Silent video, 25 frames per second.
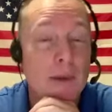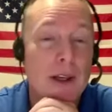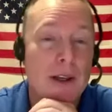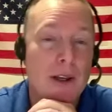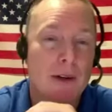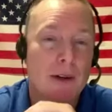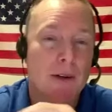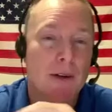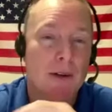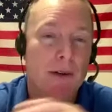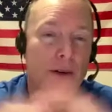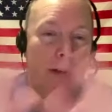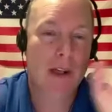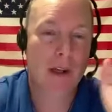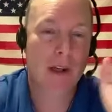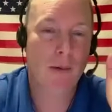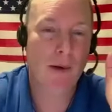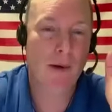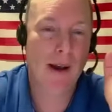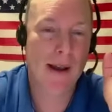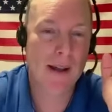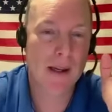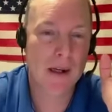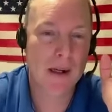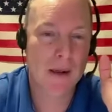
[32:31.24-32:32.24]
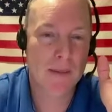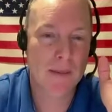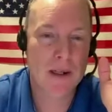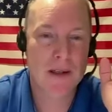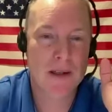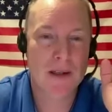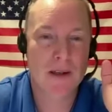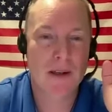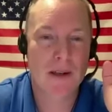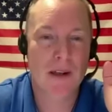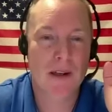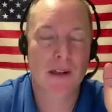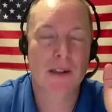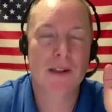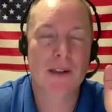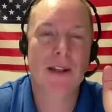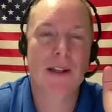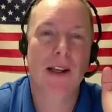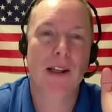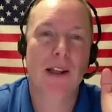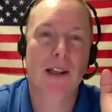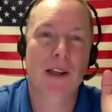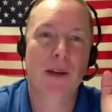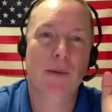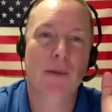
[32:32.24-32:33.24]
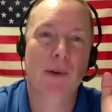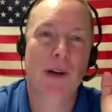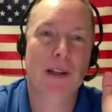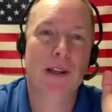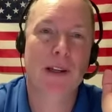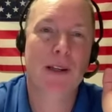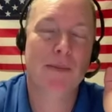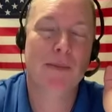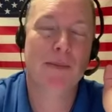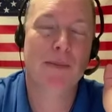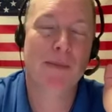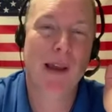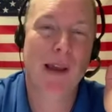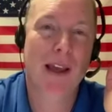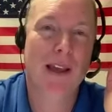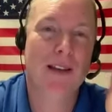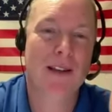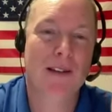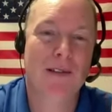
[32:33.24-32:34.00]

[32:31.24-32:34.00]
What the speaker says: your requirements and I'll tell you what's best, right?